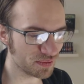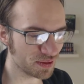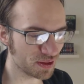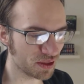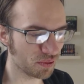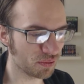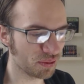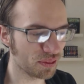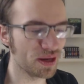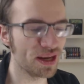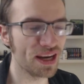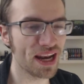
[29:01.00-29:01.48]
you
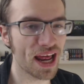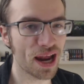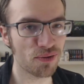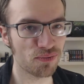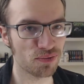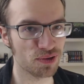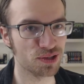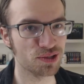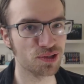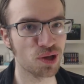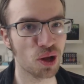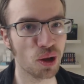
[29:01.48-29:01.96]
know, the net
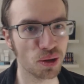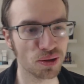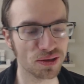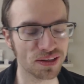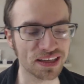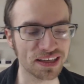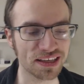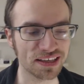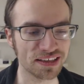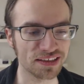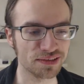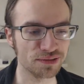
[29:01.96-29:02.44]
result
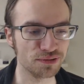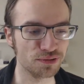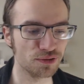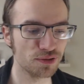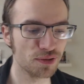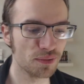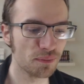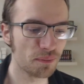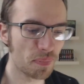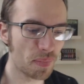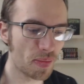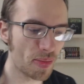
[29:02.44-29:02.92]

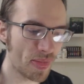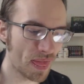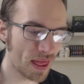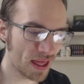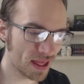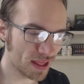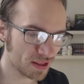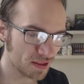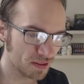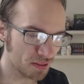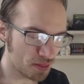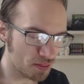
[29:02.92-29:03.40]
is
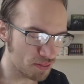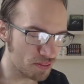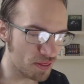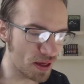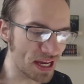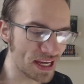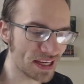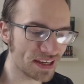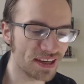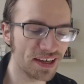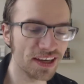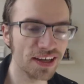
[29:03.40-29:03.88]

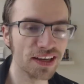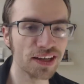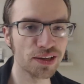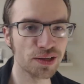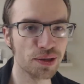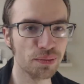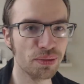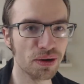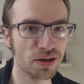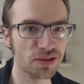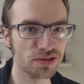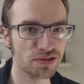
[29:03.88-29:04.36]
they
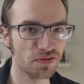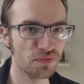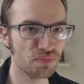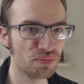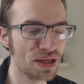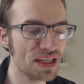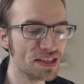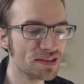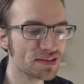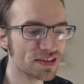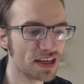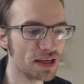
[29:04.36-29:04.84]
killed a bunch of
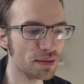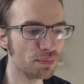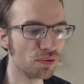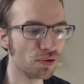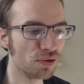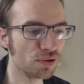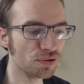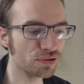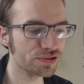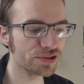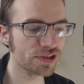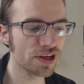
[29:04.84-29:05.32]

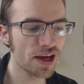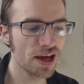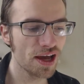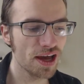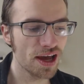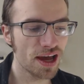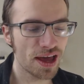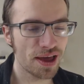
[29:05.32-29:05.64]
peacekeepers.